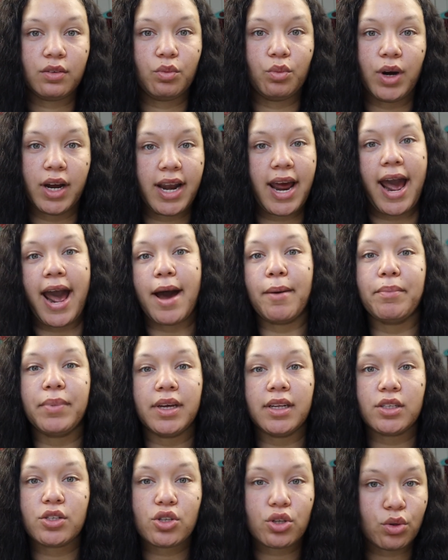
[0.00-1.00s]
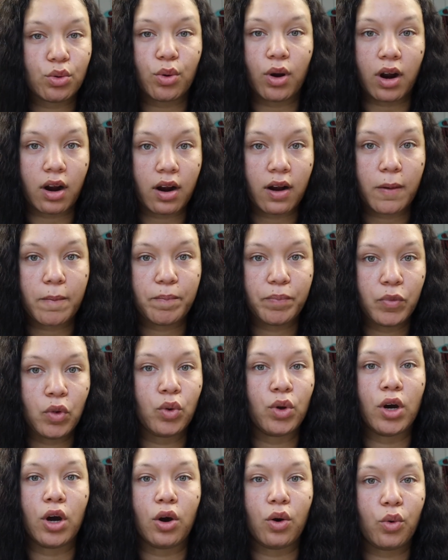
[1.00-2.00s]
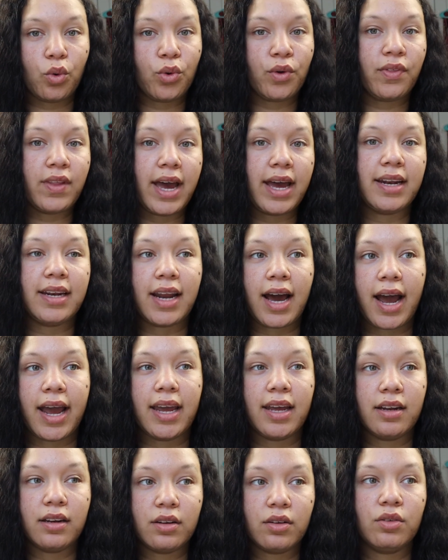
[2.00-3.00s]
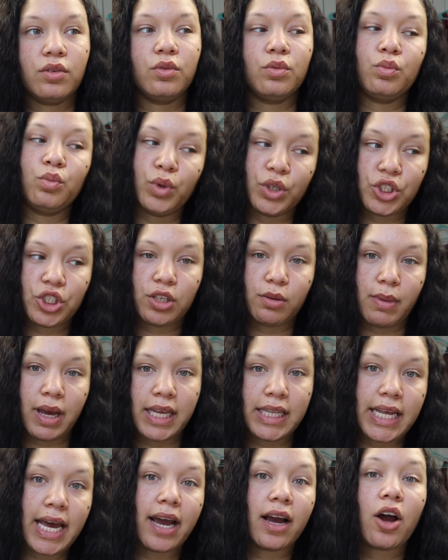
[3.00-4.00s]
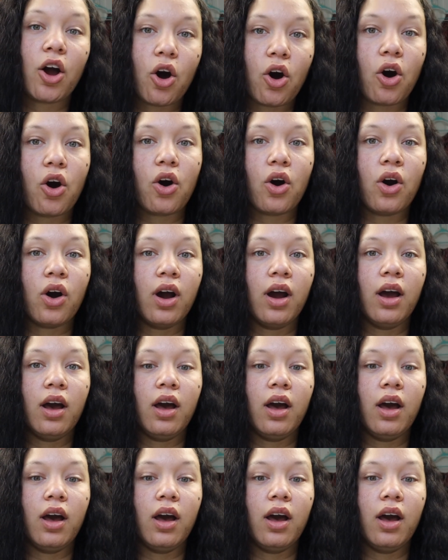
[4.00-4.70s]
What happened to her, on that night when she made that call?